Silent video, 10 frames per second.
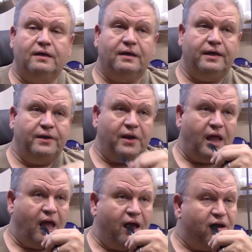And
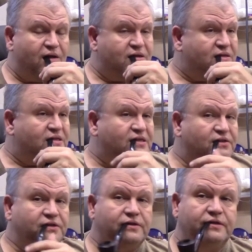I'll
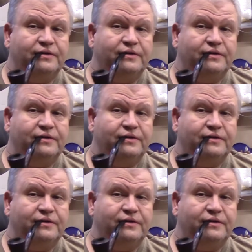show you